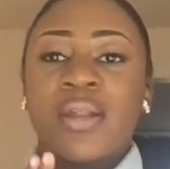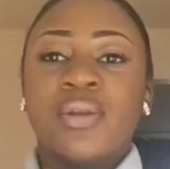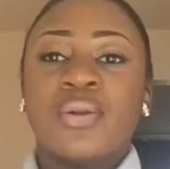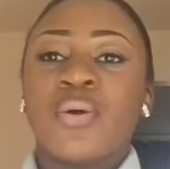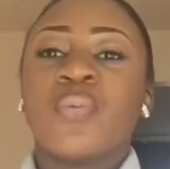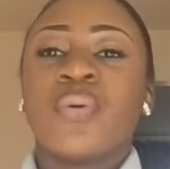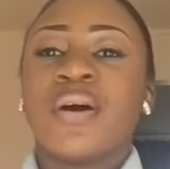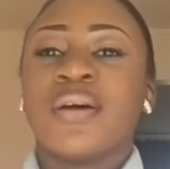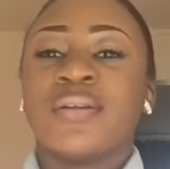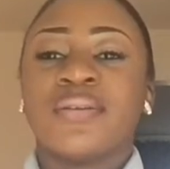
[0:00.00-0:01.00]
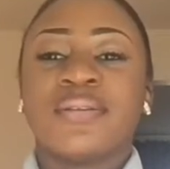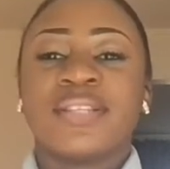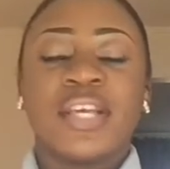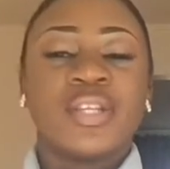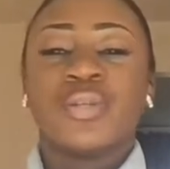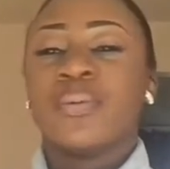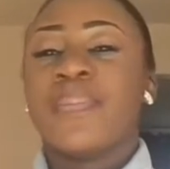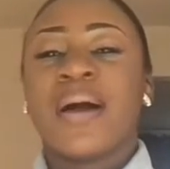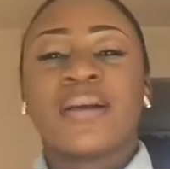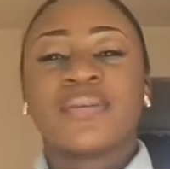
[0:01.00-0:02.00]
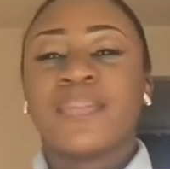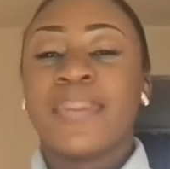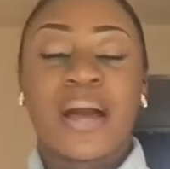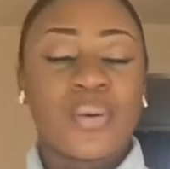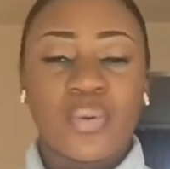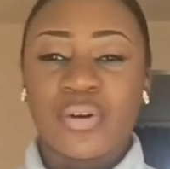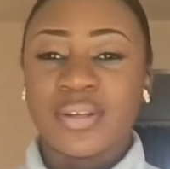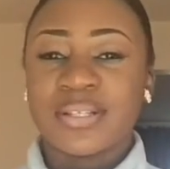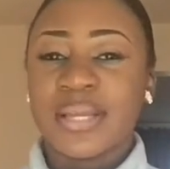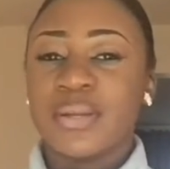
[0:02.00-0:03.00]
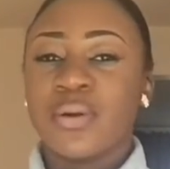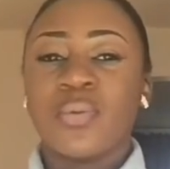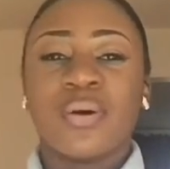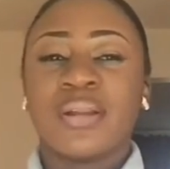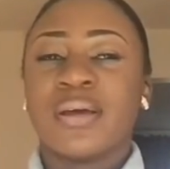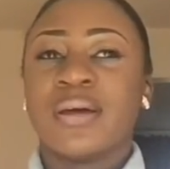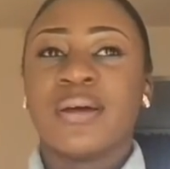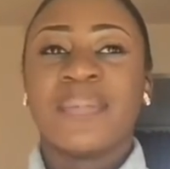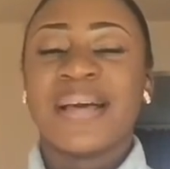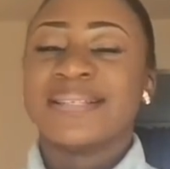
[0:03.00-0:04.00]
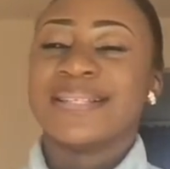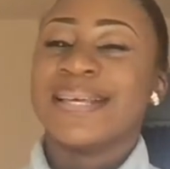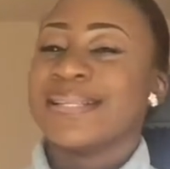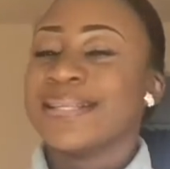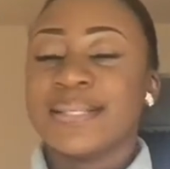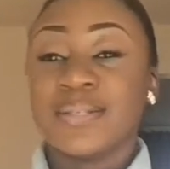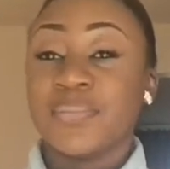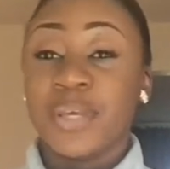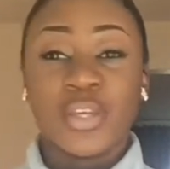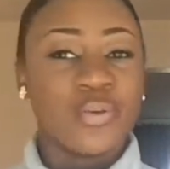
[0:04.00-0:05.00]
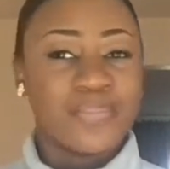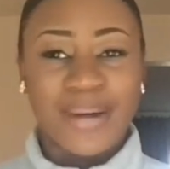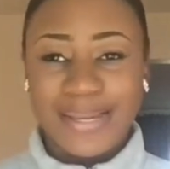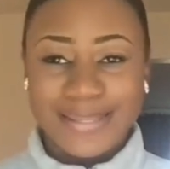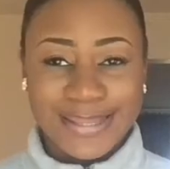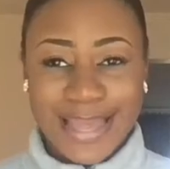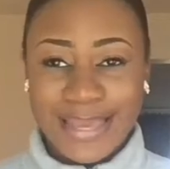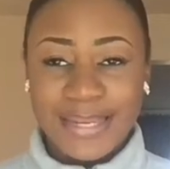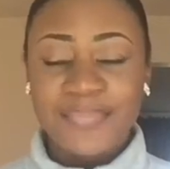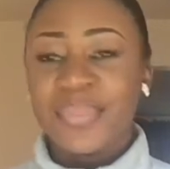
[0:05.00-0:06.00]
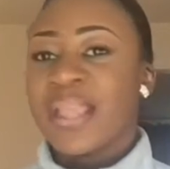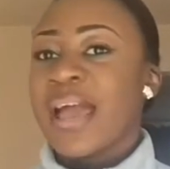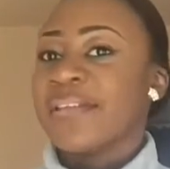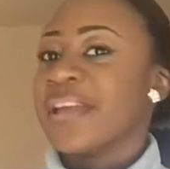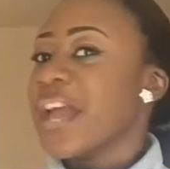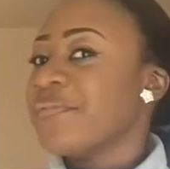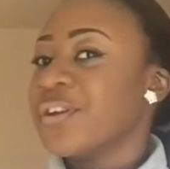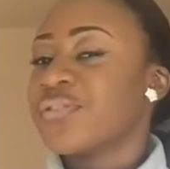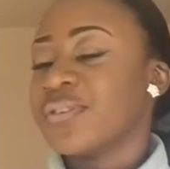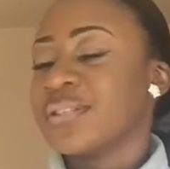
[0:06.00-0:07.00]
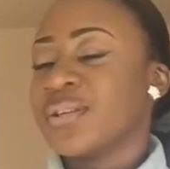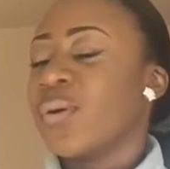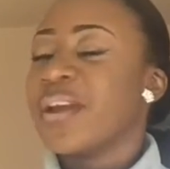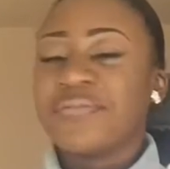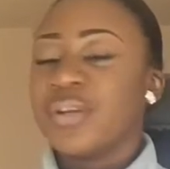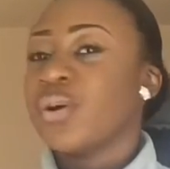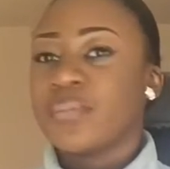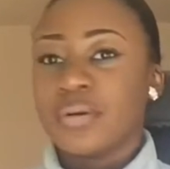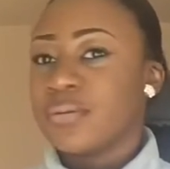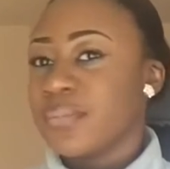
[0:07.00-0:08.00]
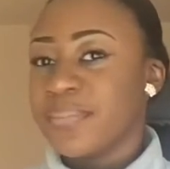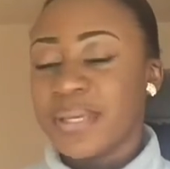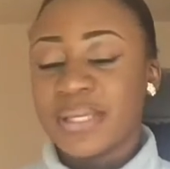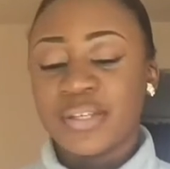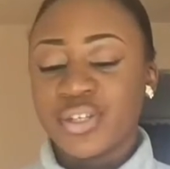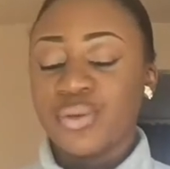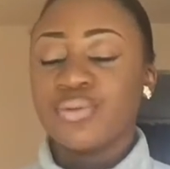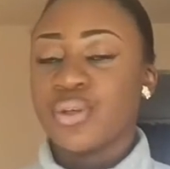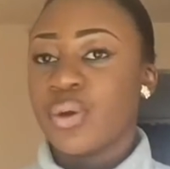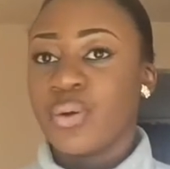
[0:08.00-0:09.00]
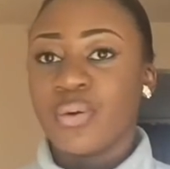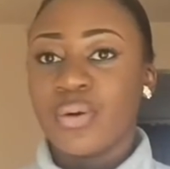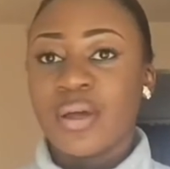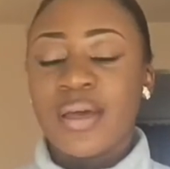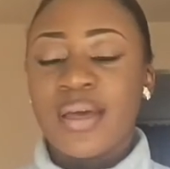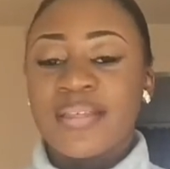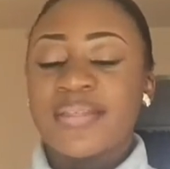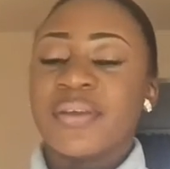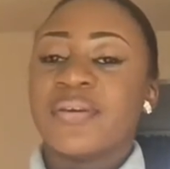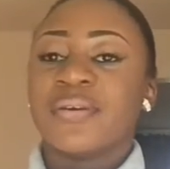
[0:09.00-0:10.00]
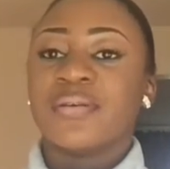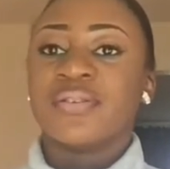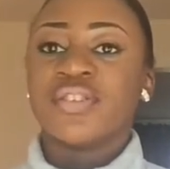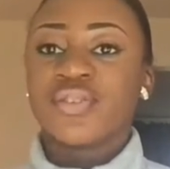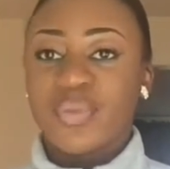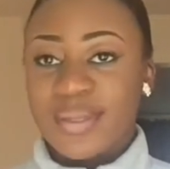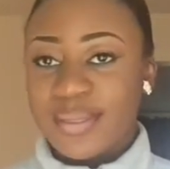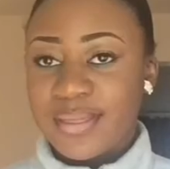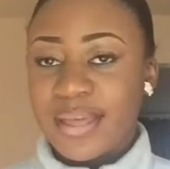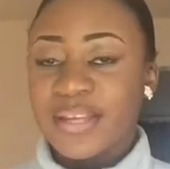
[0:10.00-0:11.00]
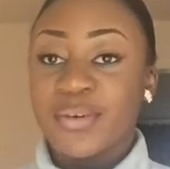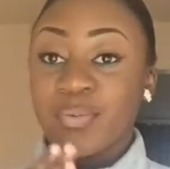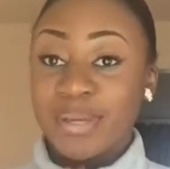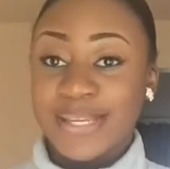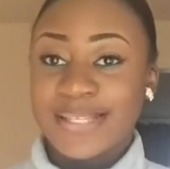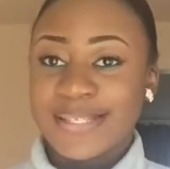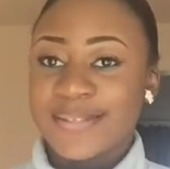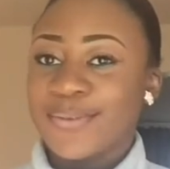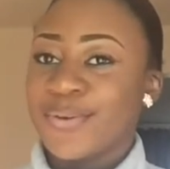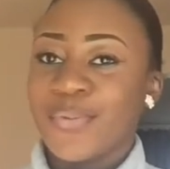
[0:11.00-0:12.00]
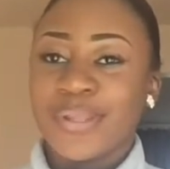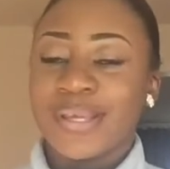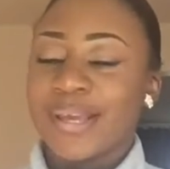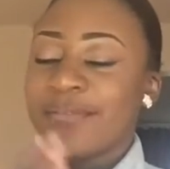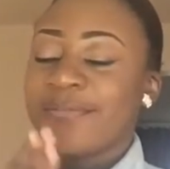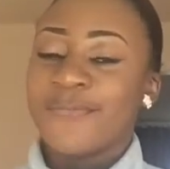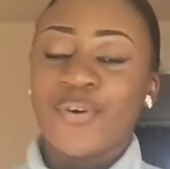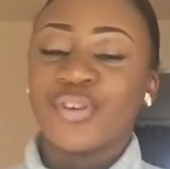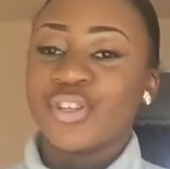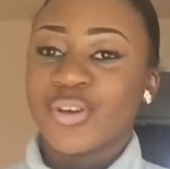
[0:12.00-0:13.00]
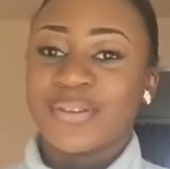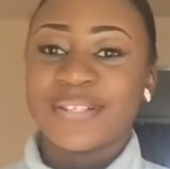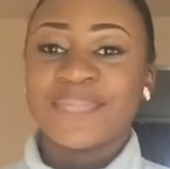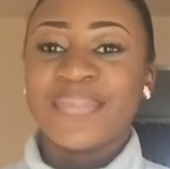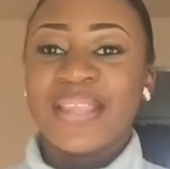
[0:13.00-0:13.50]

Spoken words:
Know what takes you backwards, and know what has a tendency to make you backslide. I think every Christian or every normal human being should know their strengths and your weaknesses. You know when you can fall short.